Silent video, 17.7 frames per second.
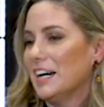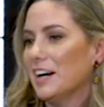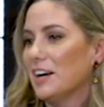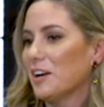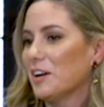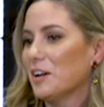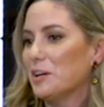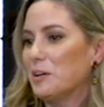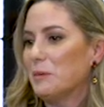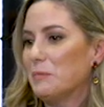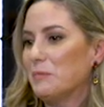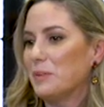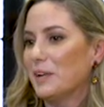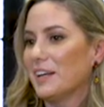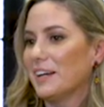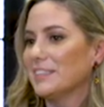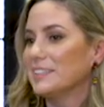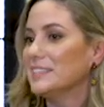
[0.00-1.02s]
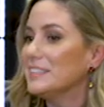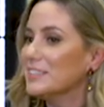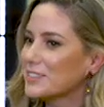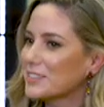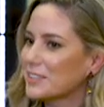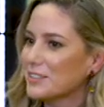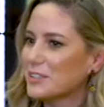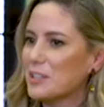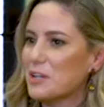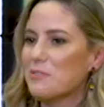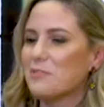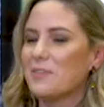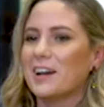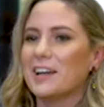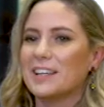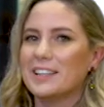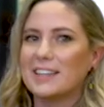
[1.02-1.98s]
And I still don't know if
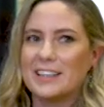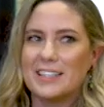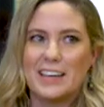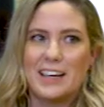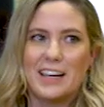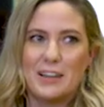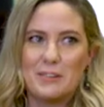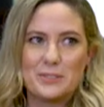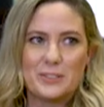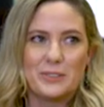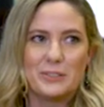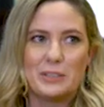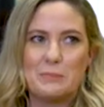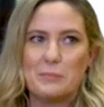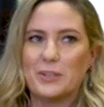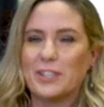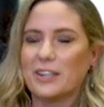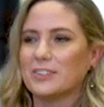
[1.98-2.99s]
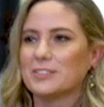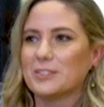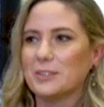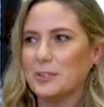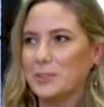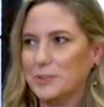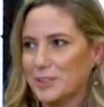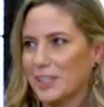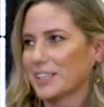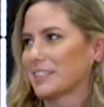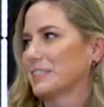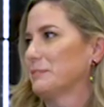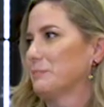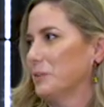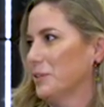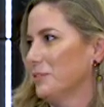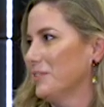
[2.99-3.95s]
I absolutely pronounce
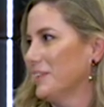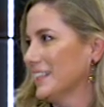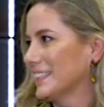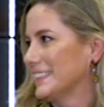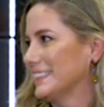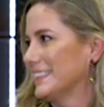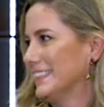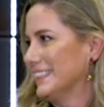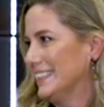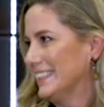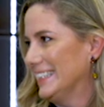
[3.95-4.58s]
Utrecht perfect.